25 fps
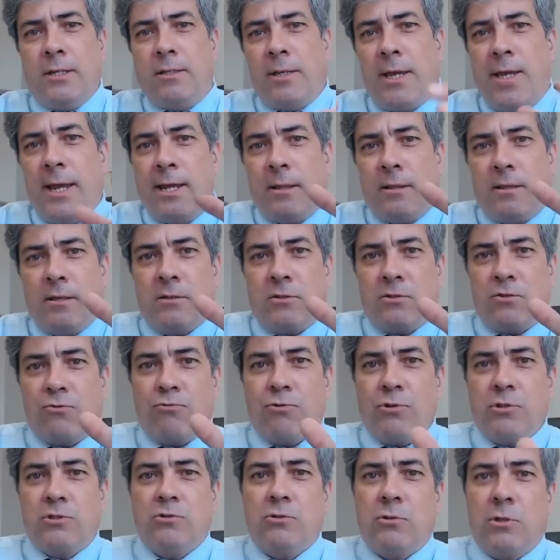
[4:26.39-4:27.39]
You take this
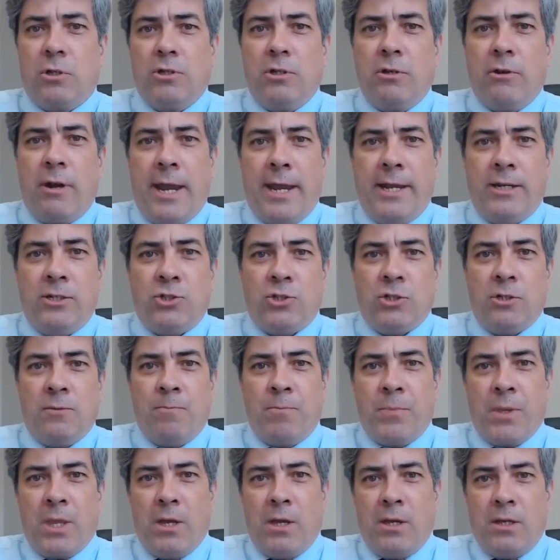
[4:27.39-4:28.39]
Crystal Clear
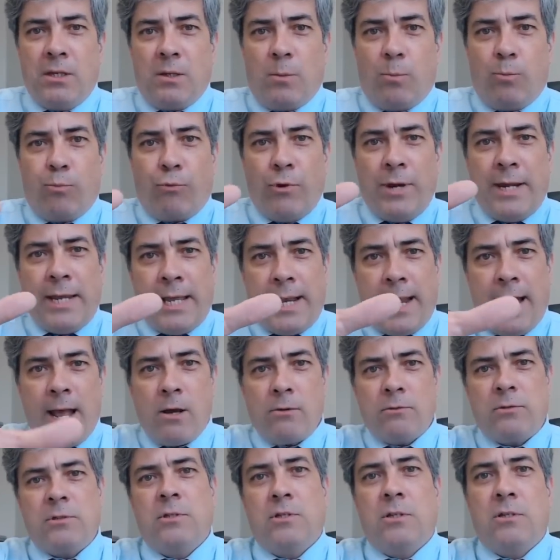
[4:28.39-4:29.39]
engine, you bring it
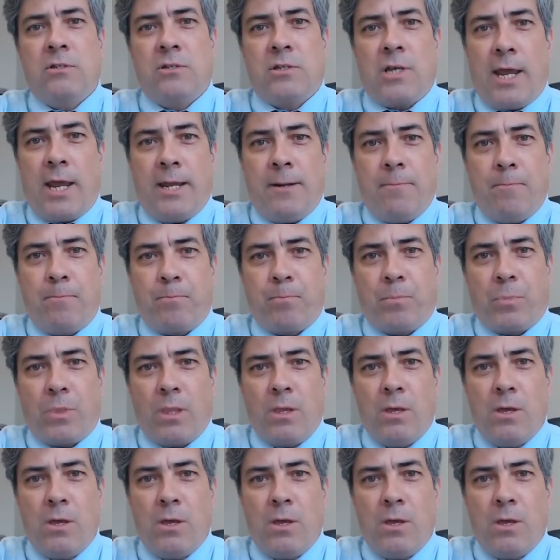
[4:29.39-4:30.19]
out to the site,